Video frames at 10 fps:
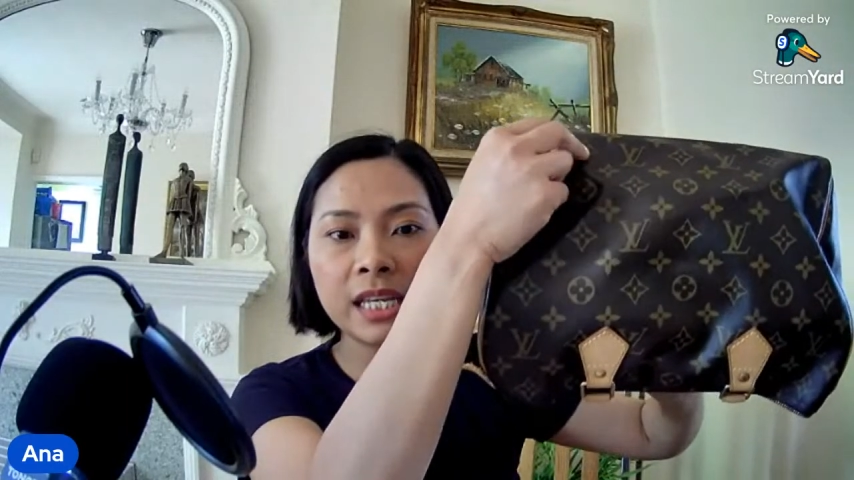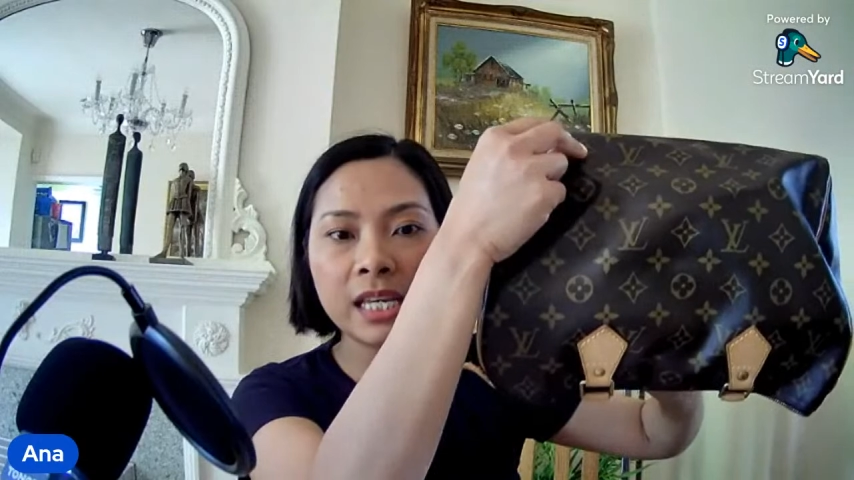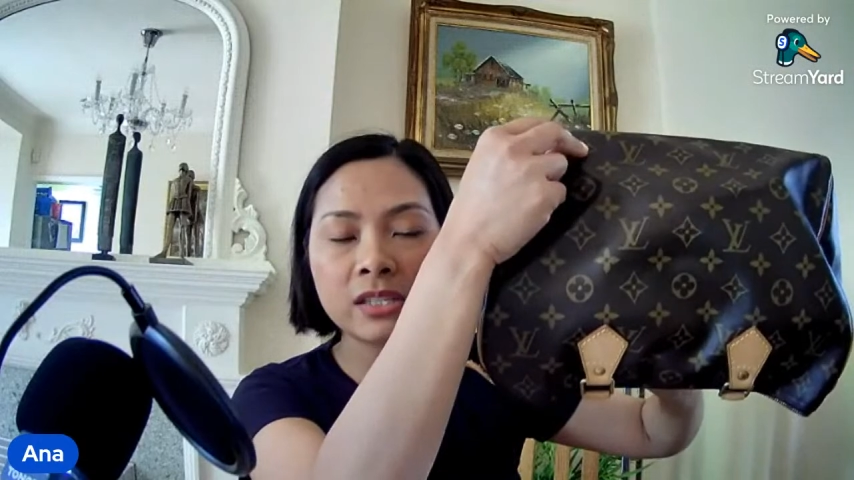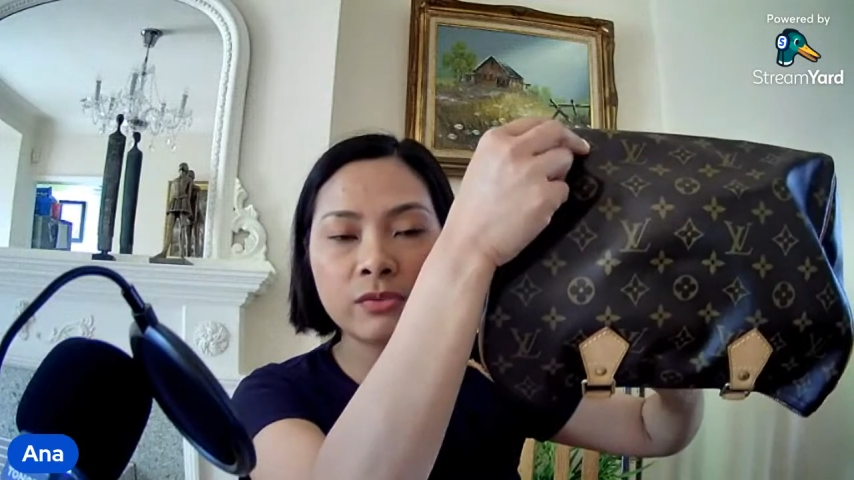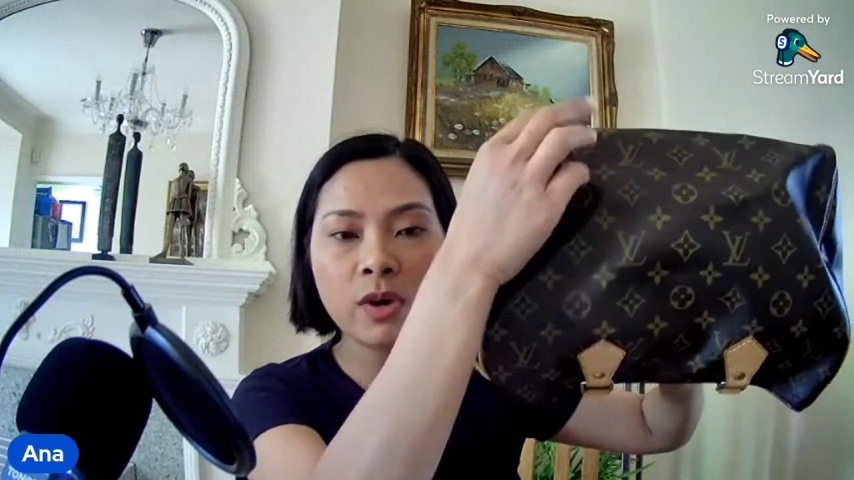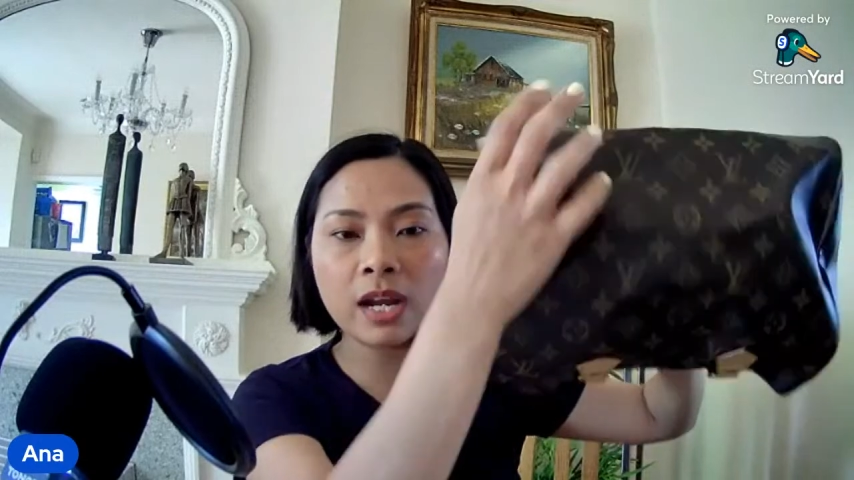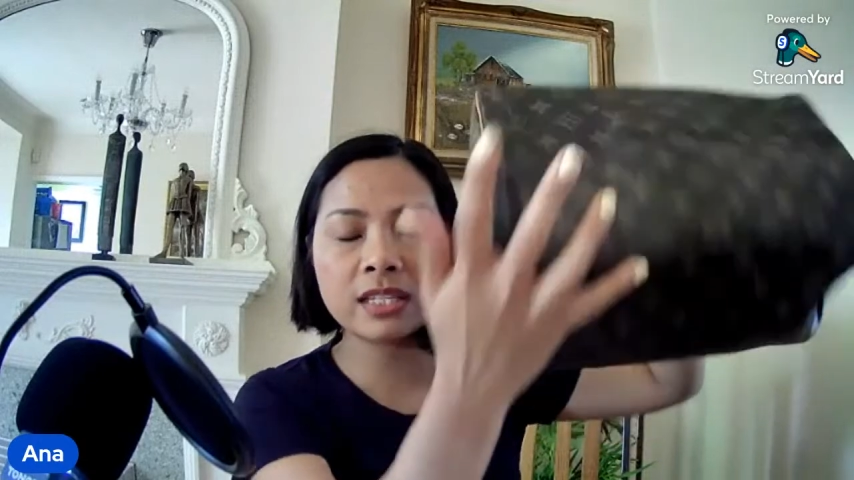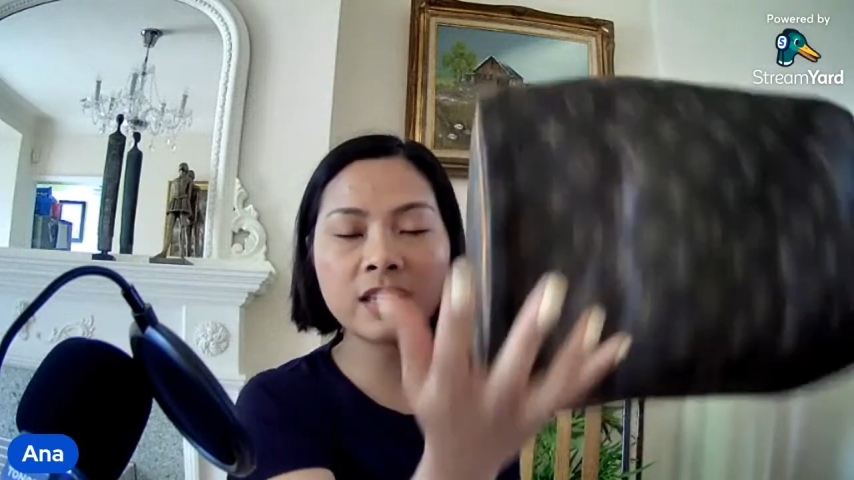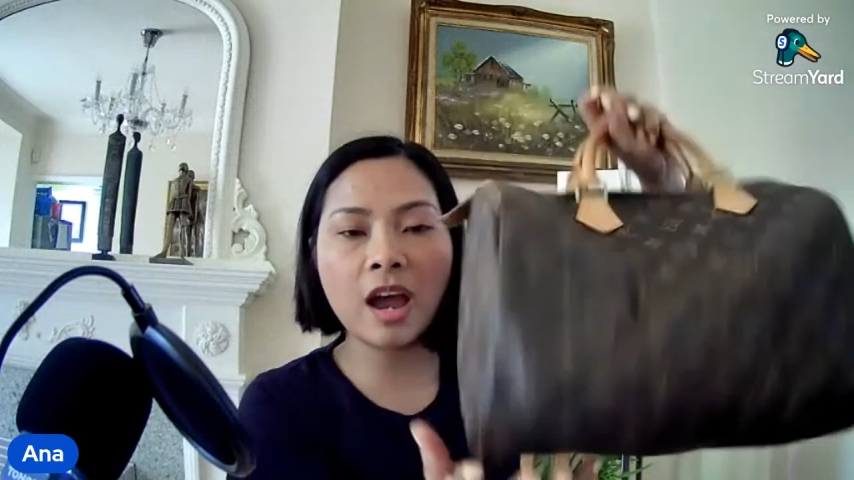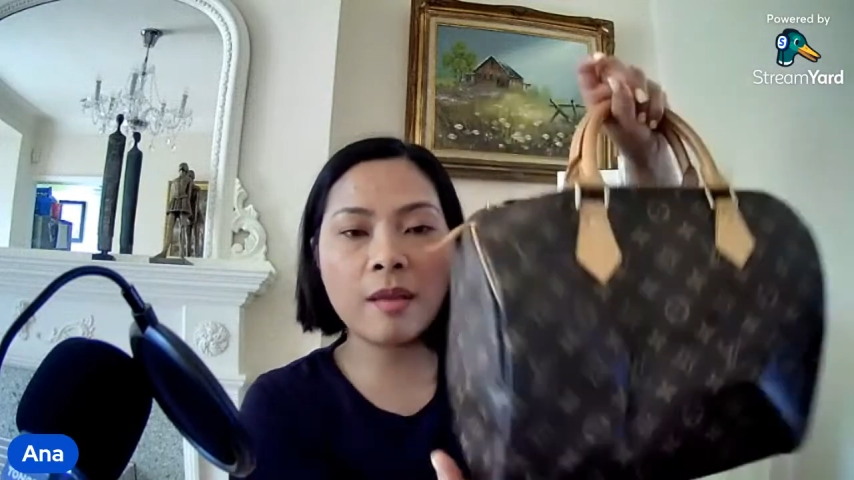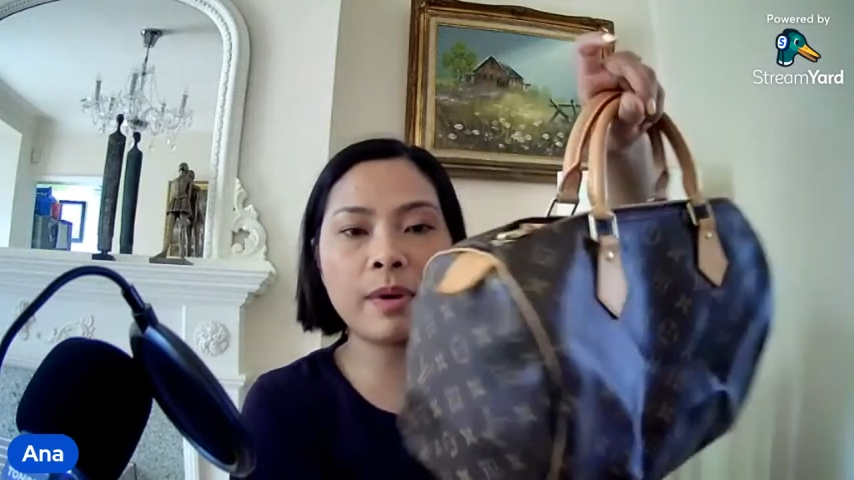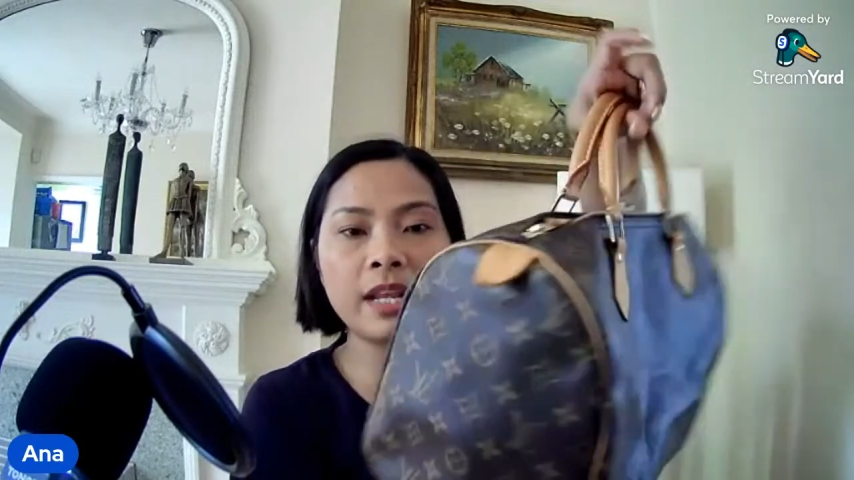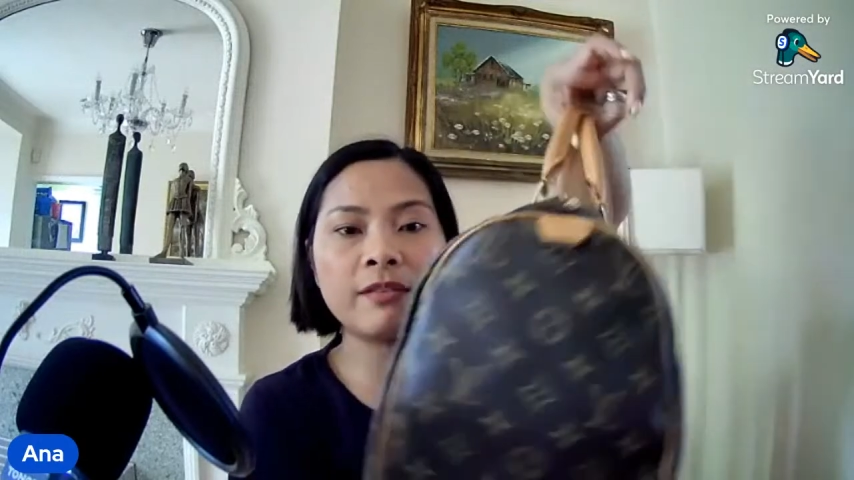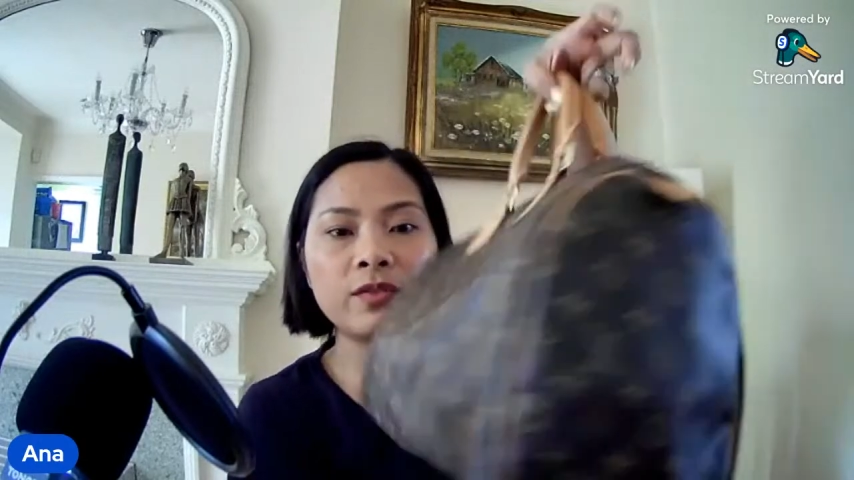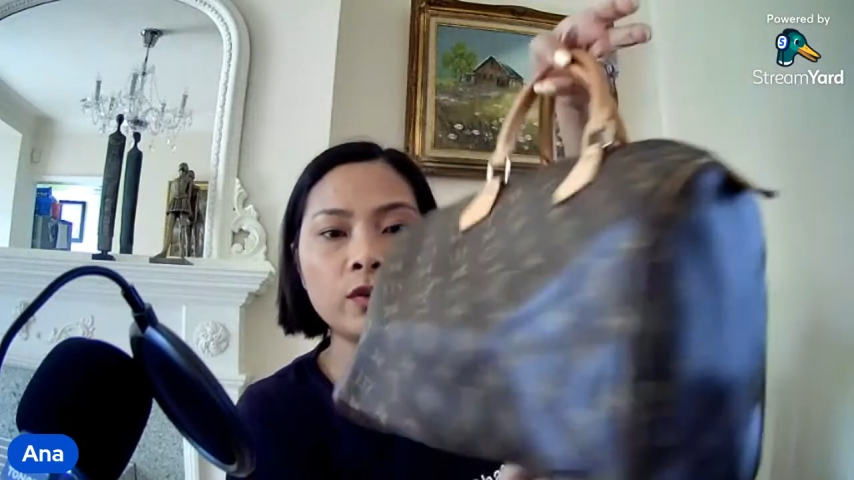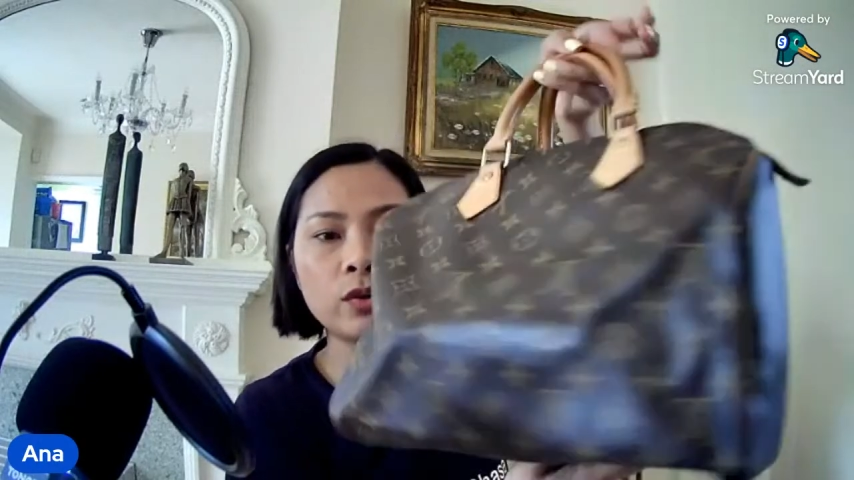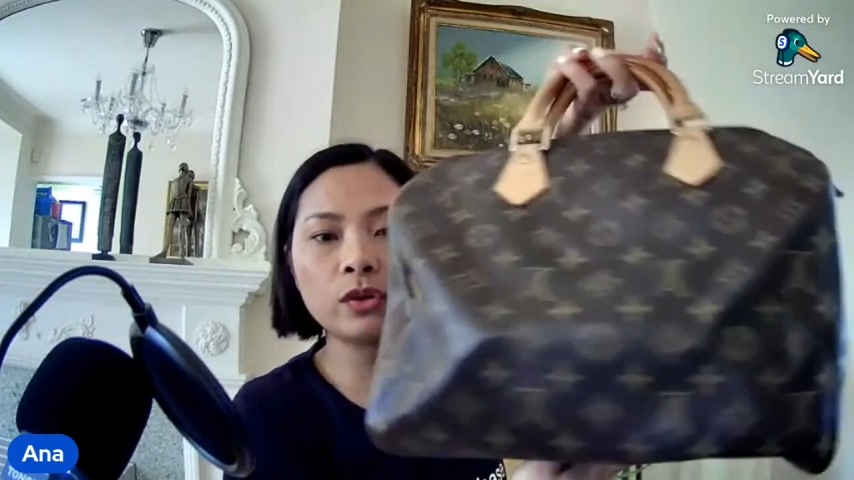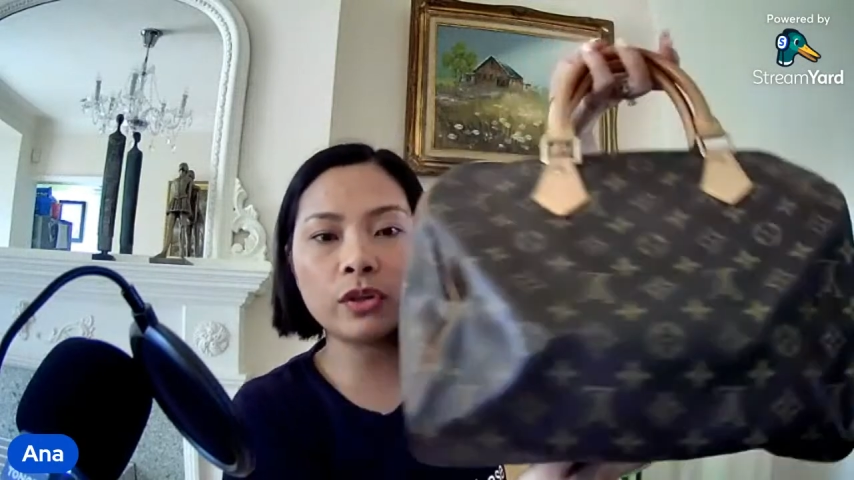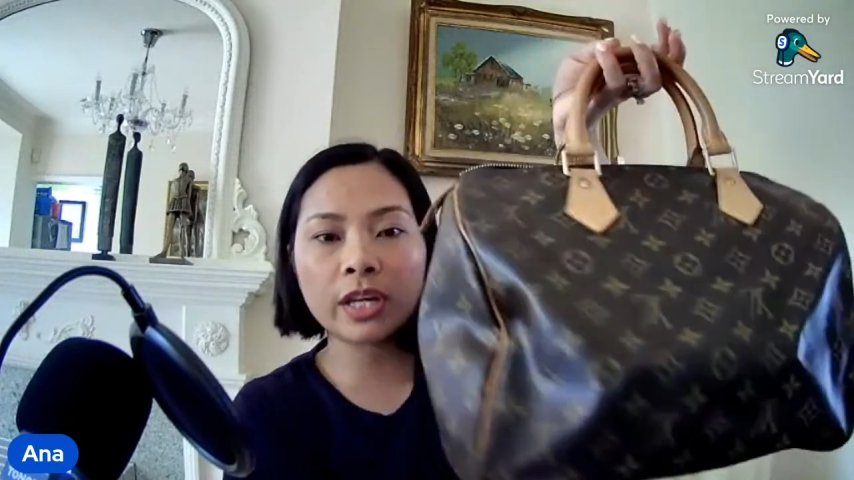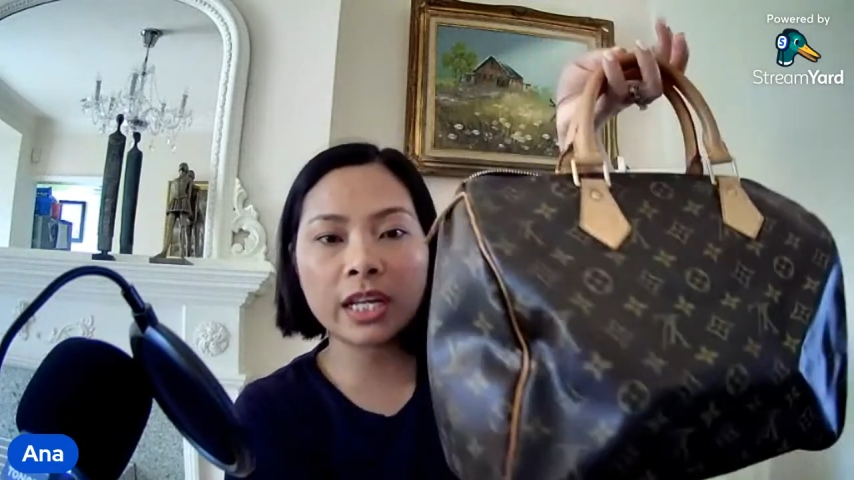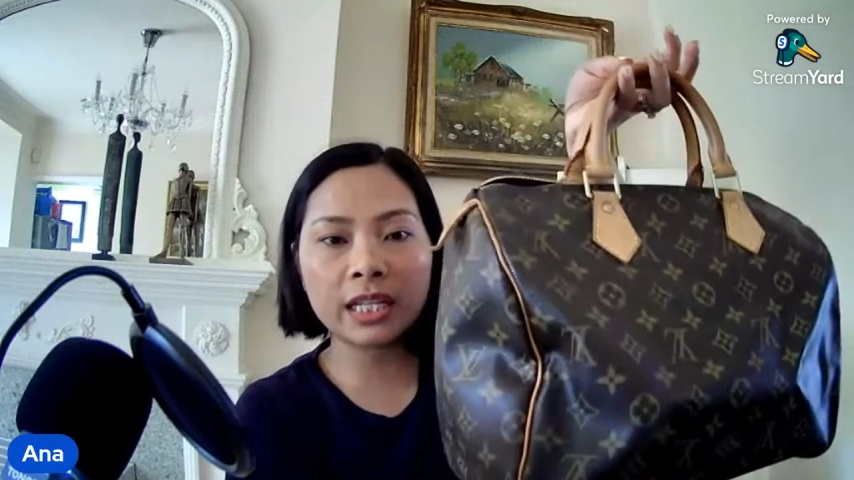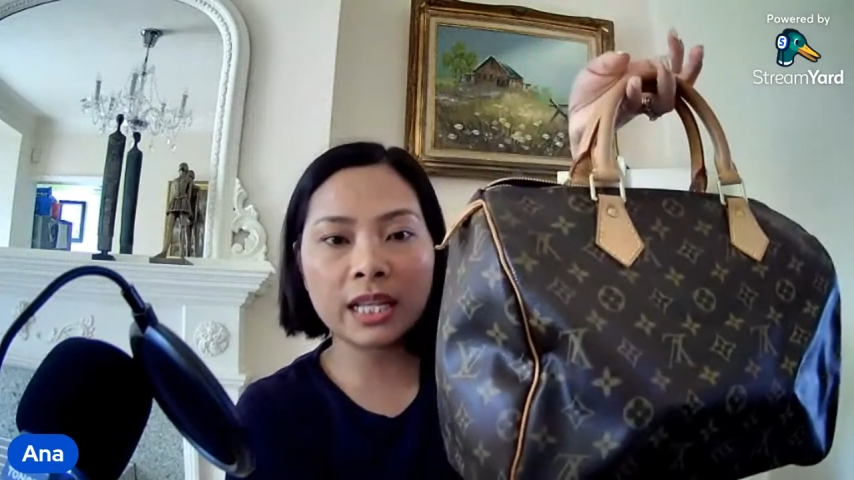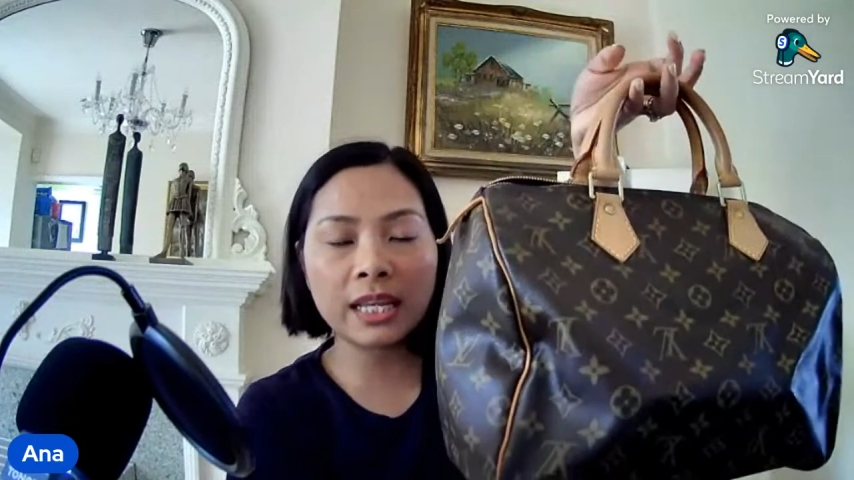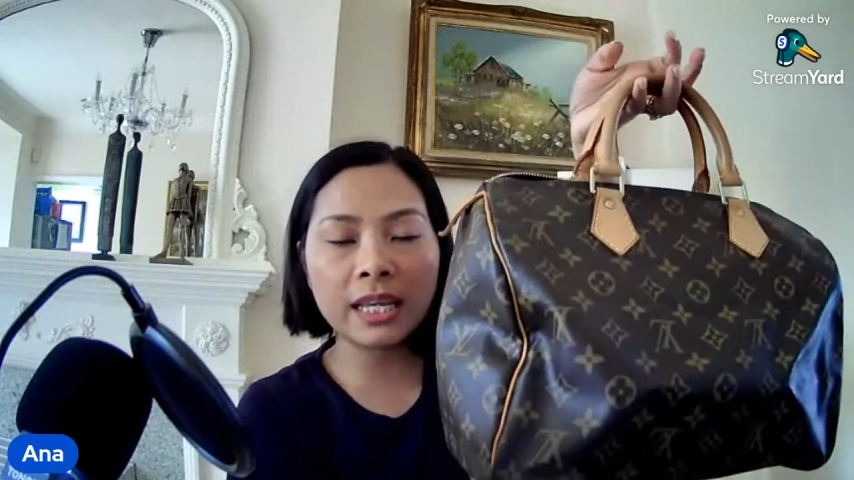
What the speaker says: it's the right side, but if you look at it